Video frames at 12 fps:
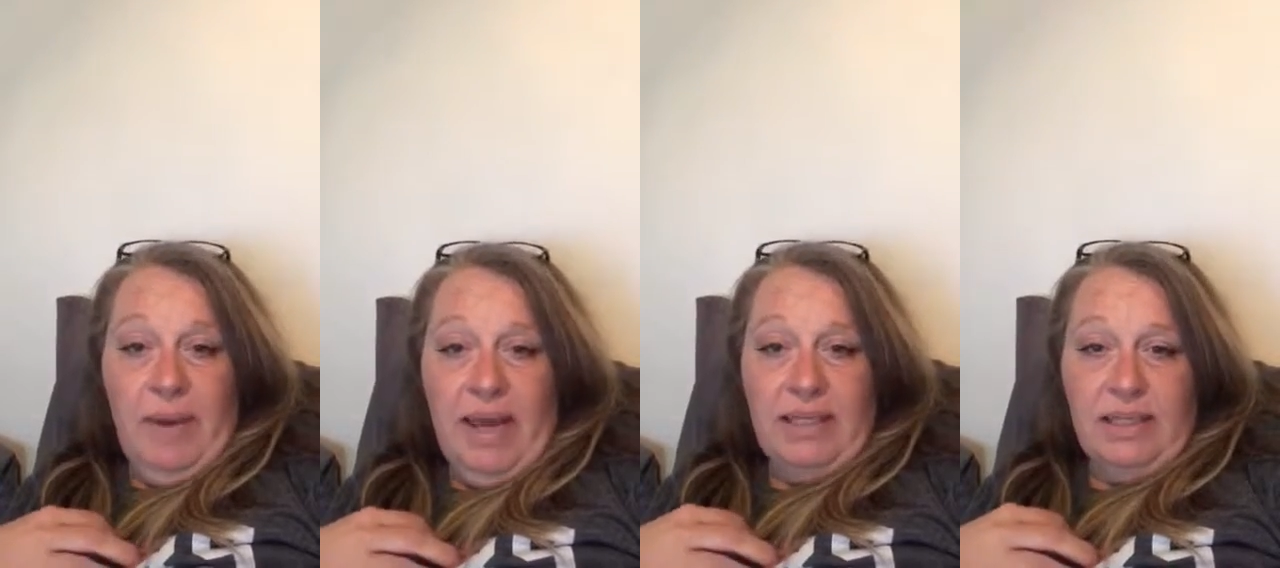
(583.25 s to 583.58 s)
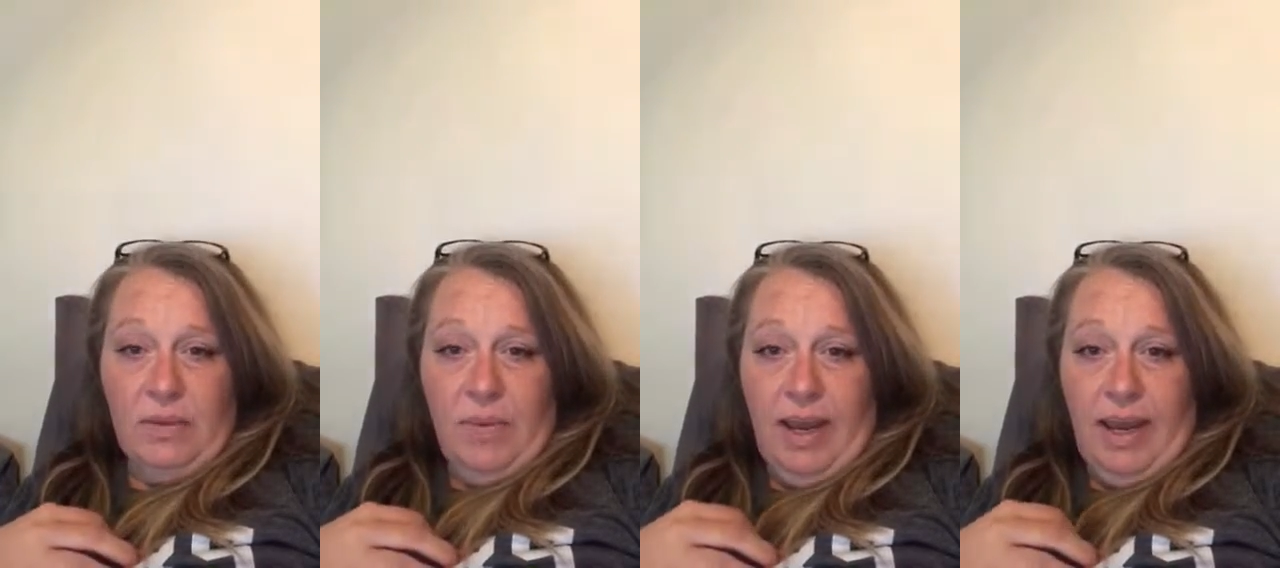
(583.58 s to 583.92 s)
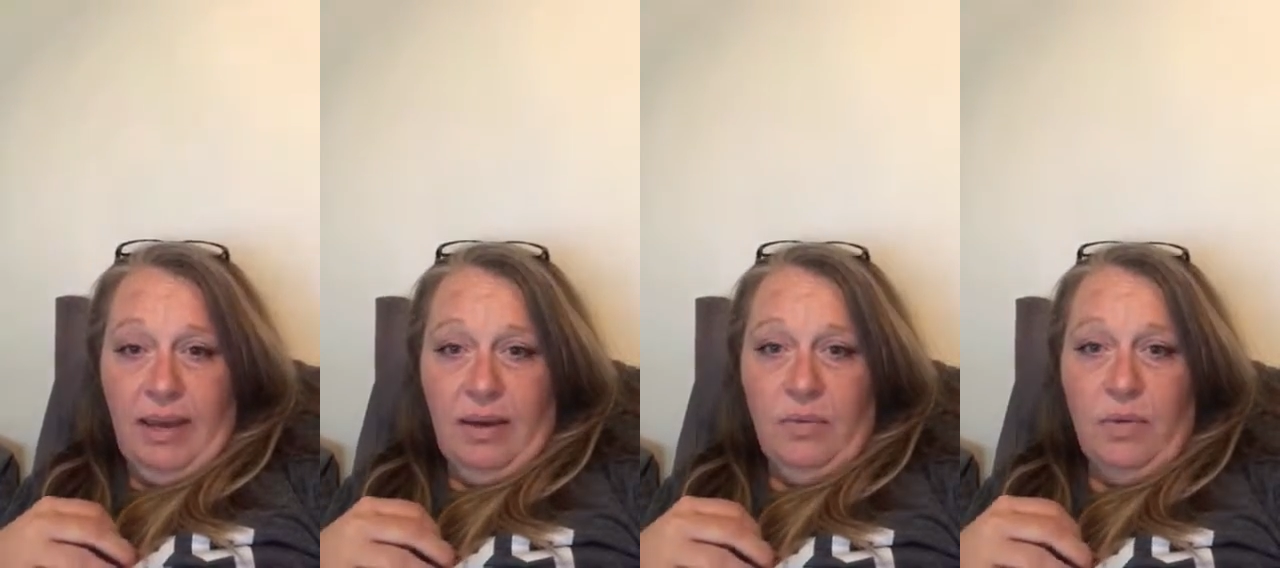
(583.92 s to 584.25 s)
passed
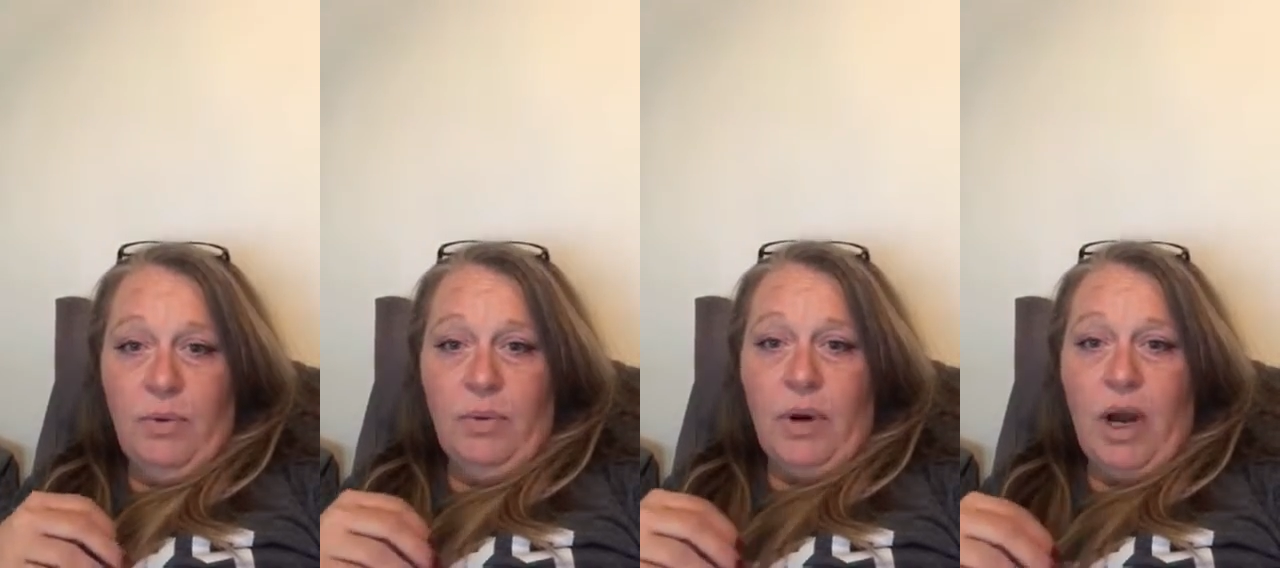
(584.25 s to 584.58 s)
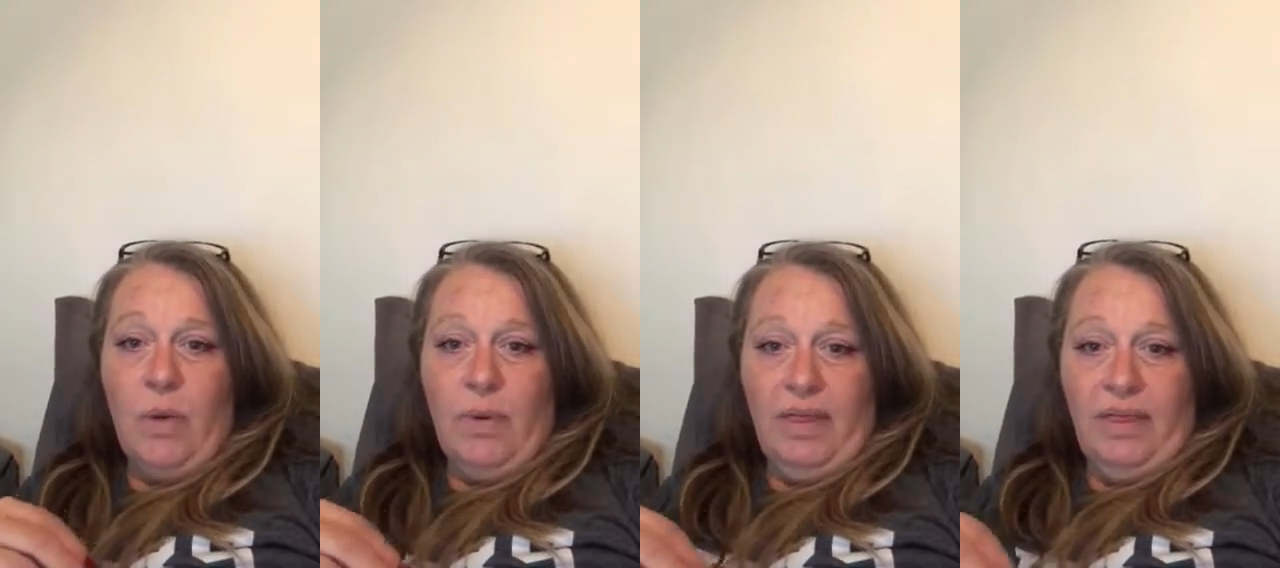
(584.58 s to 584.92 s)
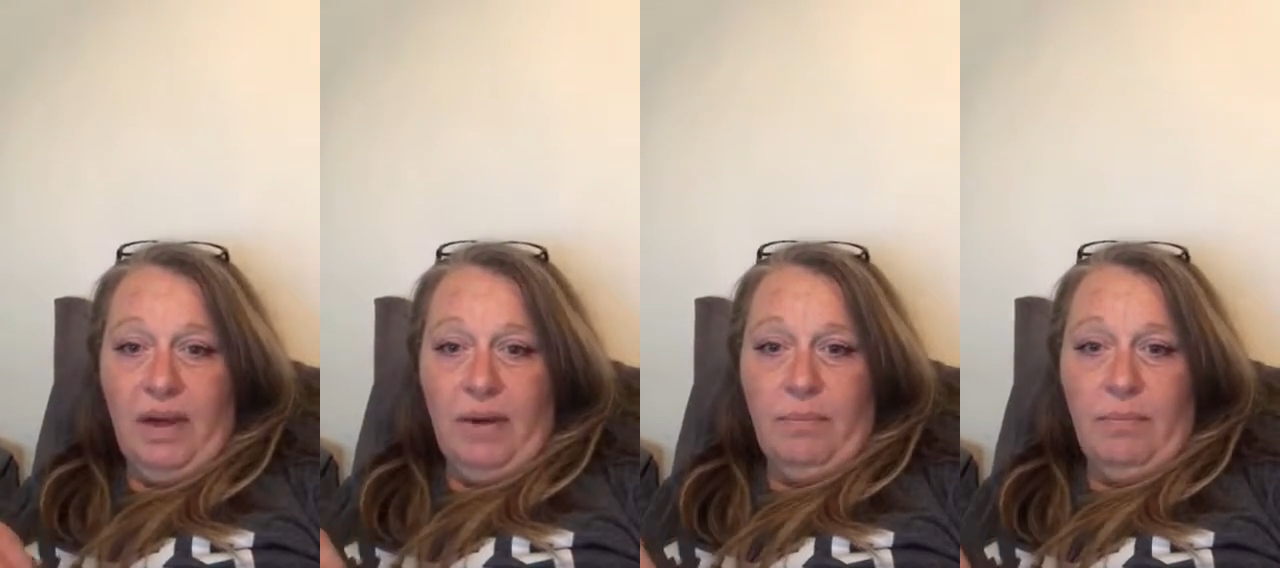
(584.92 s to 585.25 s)
away. We were all with
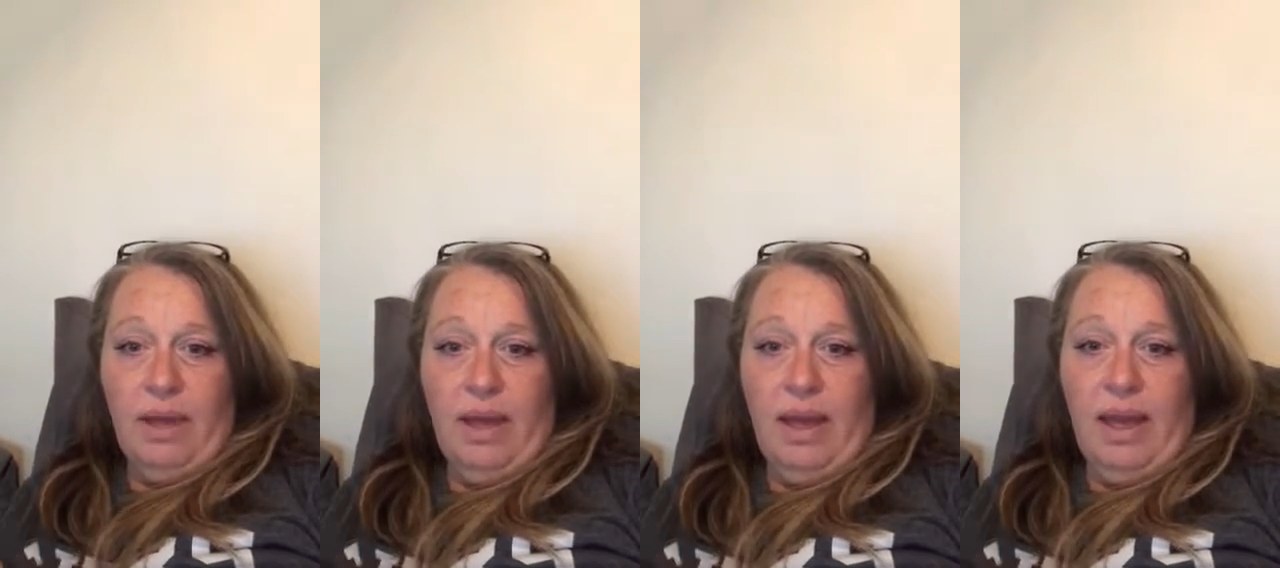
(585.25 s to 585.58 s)
him.